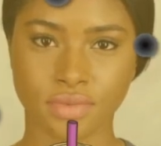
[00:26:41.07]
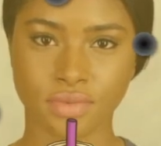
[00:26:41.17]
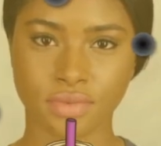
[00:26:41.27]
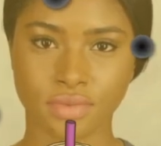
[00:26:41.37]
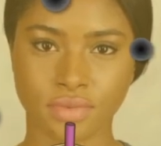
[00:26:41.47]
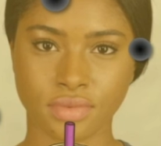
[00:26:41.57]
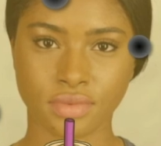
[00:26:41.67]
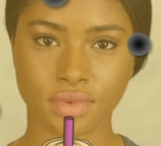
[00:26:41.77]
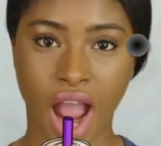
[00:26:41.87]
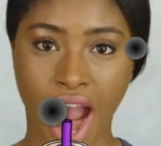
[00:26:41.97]
Okay,
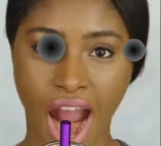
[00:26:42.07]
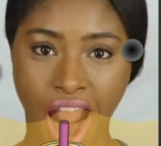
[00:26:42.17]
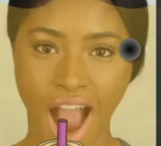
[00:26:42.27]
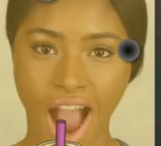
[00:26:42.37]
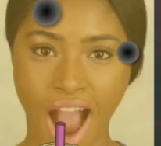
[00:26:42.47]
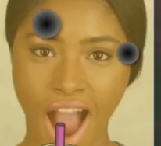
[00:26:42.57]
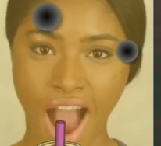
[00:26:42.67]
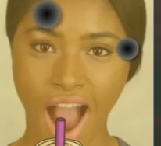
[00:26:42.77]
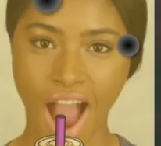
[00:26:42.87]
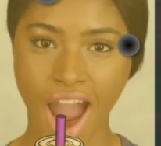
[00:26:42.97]
and if you notice,
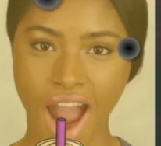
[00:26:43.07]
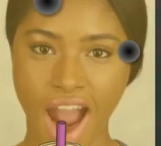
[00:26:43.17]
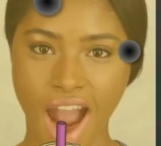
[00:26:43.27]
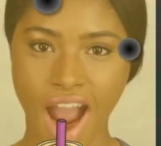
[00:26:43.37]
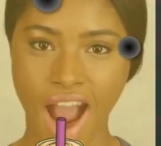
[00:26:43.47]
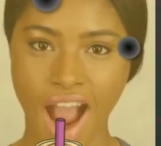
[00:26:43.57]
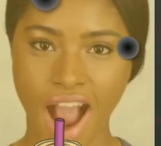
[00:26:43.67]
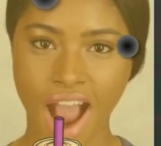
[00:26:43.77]
I